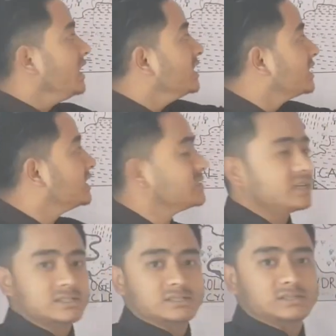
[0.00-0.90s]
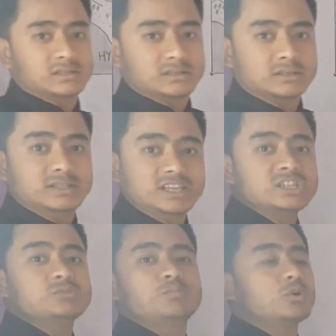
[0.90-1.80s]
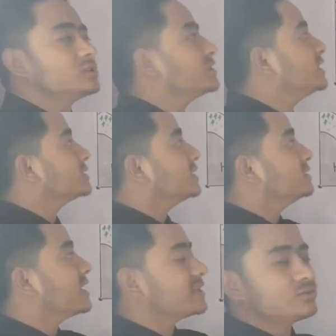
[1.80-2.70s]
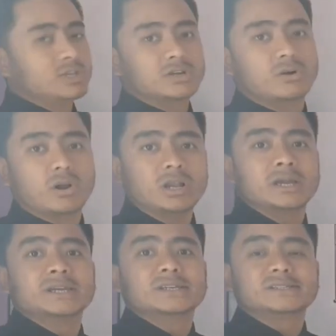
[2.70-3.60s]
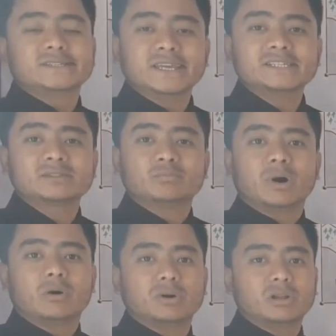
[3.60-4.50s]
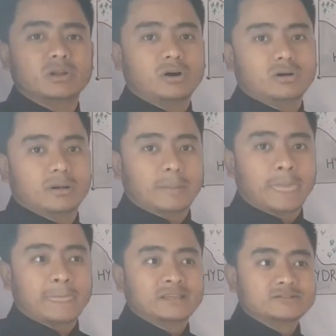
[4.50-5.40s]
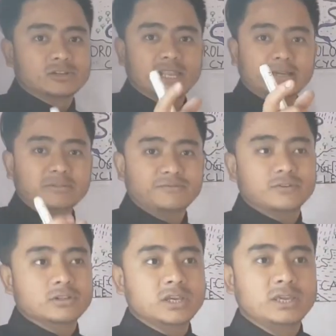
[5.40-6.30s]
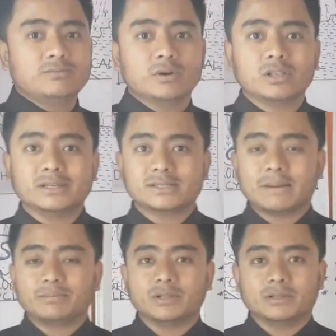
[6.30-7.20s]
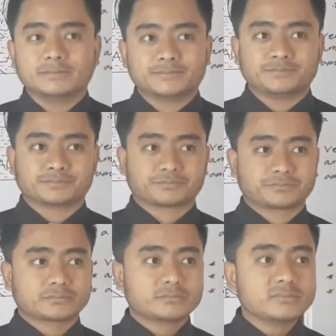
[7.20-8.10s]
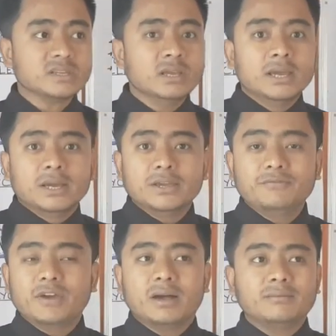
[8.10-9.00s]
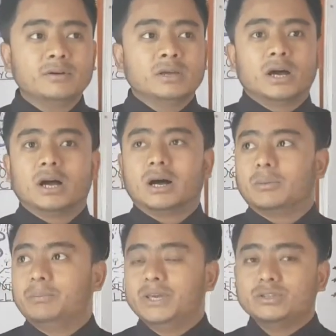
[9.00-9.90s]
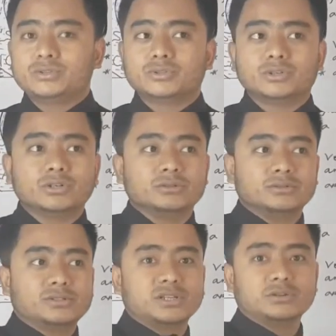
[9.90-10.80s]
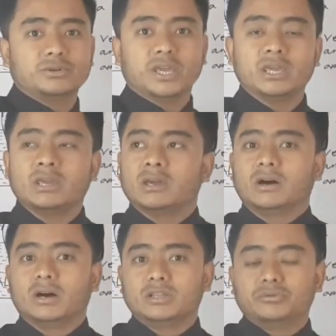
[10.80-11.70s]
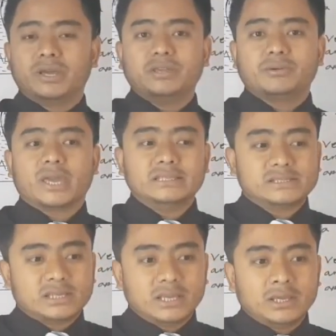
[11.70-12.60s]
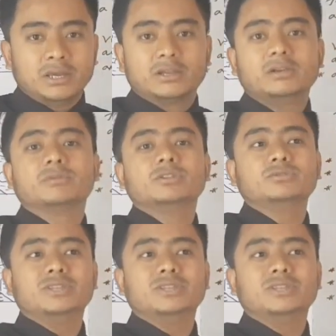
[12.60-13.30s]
increases, this process is actually called sixth power law. So let me further give you an example. If you have been through Siliguri, on the way you can see river